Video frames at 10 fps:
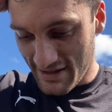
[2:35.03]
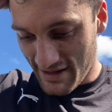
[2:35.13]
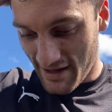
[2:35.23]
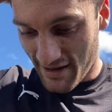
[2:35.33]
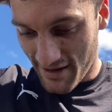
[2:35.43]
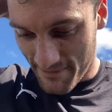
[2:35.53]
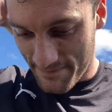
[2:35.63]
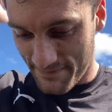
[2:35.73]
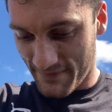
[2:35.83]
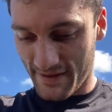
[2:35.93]

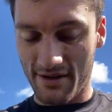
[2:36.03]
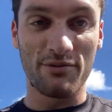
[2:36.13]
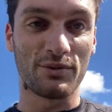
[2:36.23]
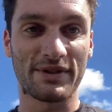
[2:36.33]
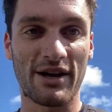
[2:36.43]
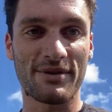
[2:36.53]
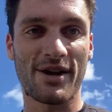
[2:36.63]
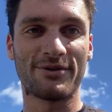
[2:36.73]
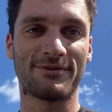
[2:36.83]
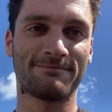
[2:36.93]
We'll see how it
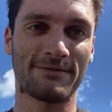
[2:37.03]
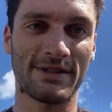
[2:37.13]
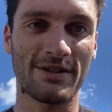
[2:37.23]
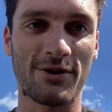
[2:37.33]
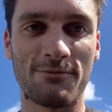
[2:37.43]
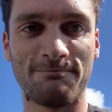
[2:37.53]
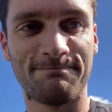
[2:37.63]
goes. See you soon.